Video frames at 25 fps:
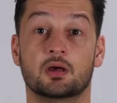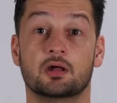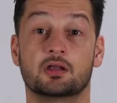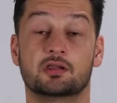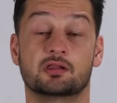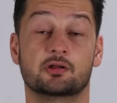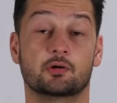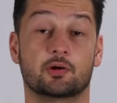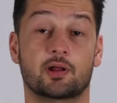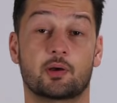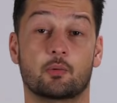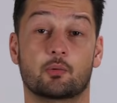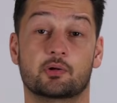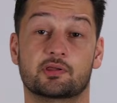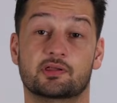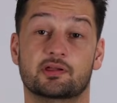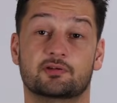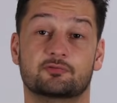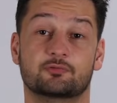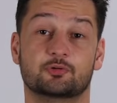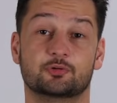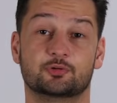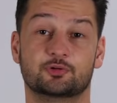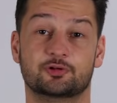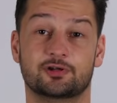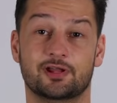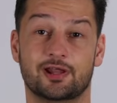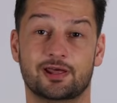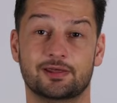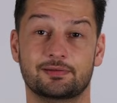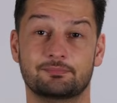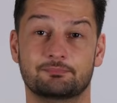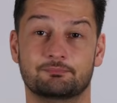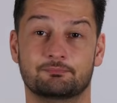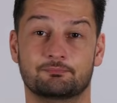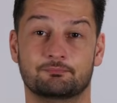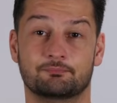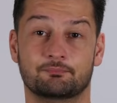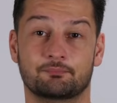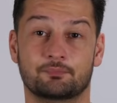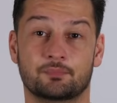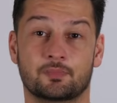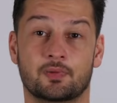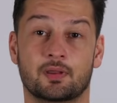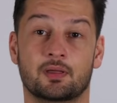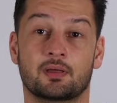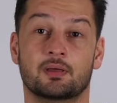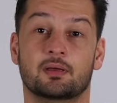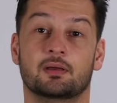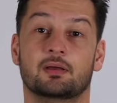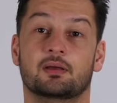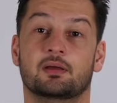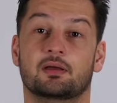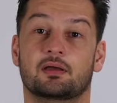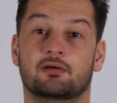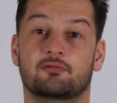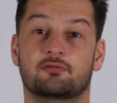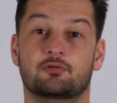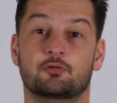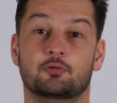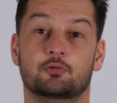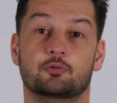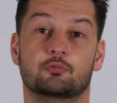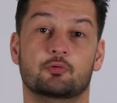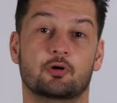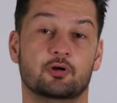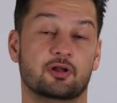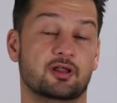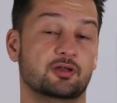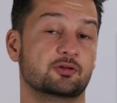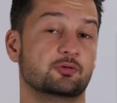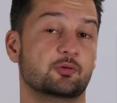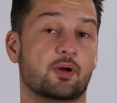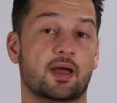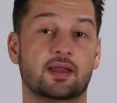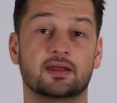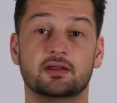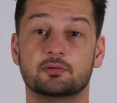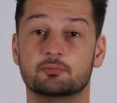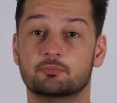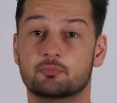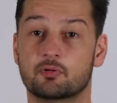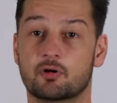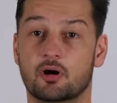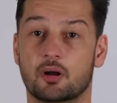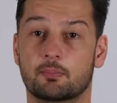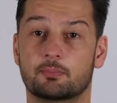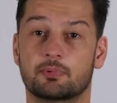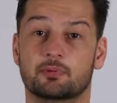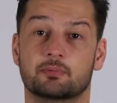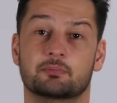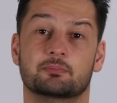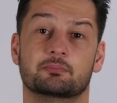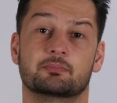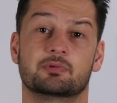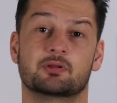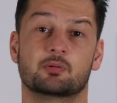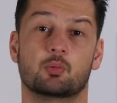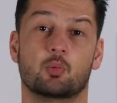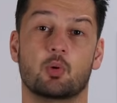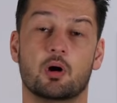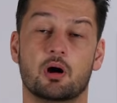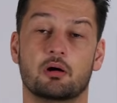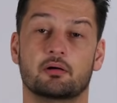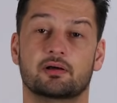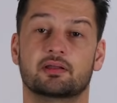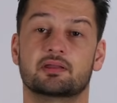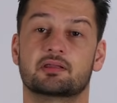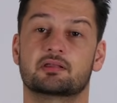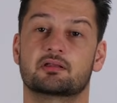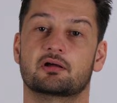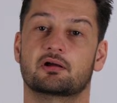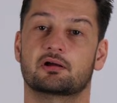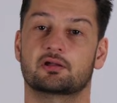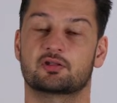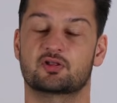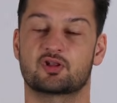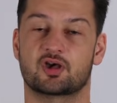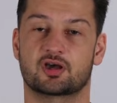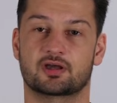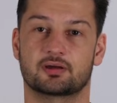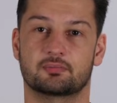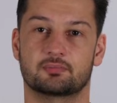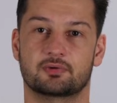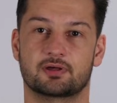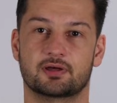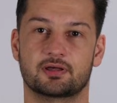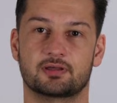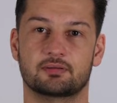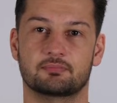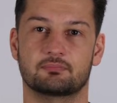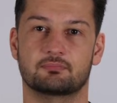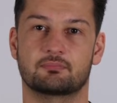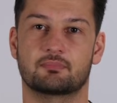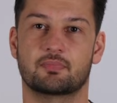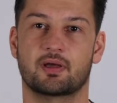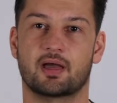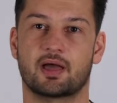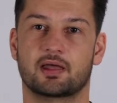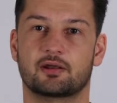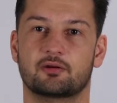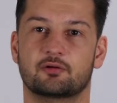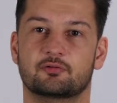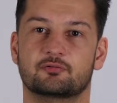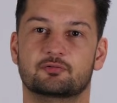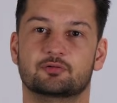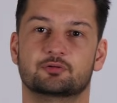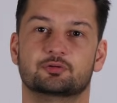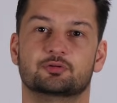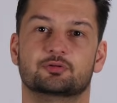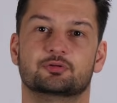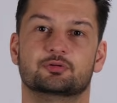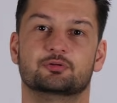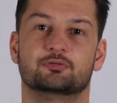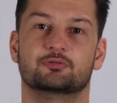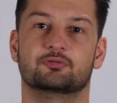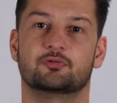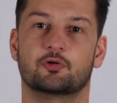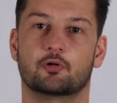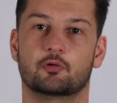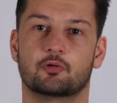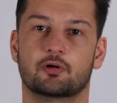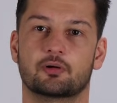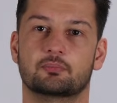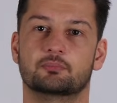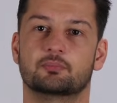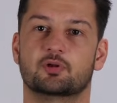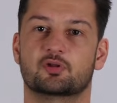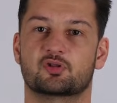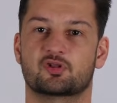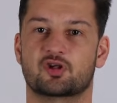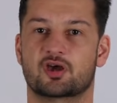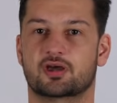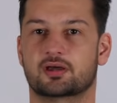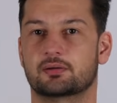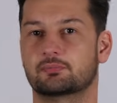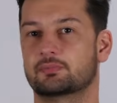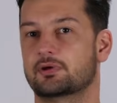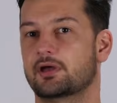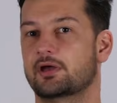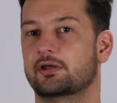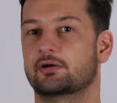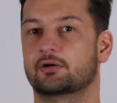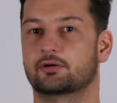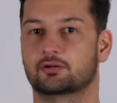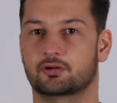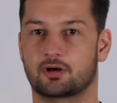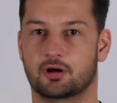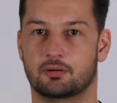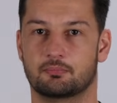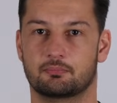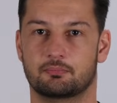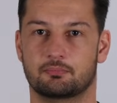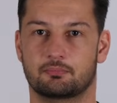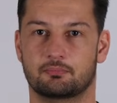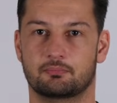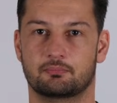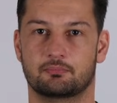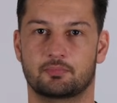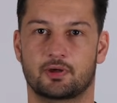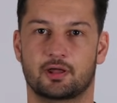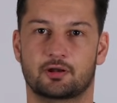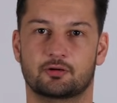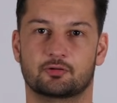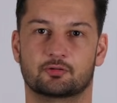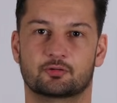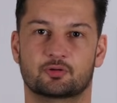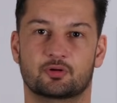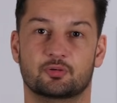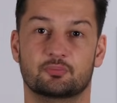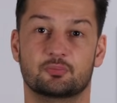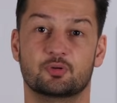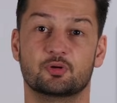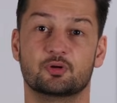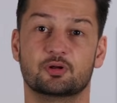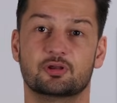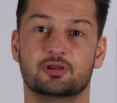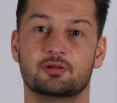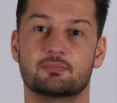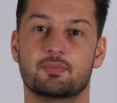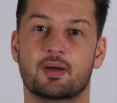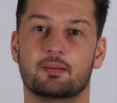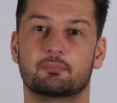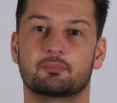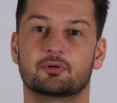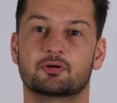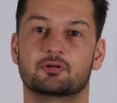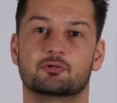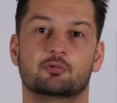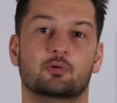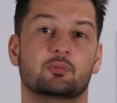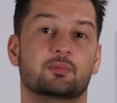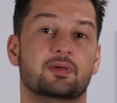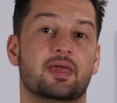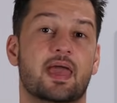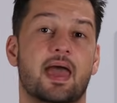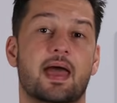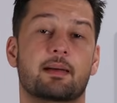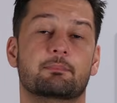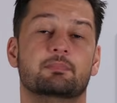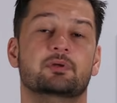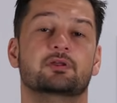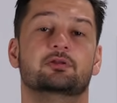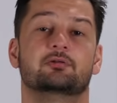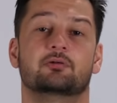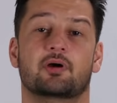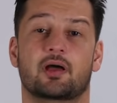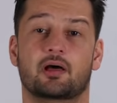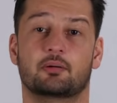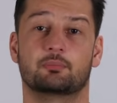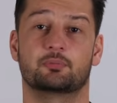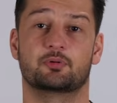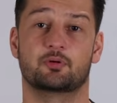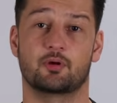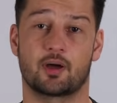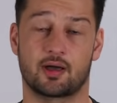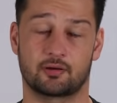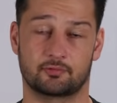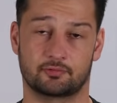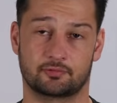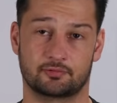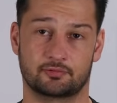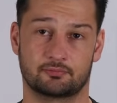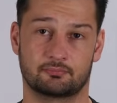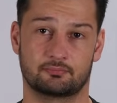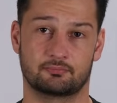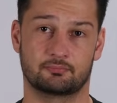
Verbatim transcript: So that was it for today. If you run into any problems while installing CheckMK, head over to forum.checkmk.com and our community members will be happy to help you out.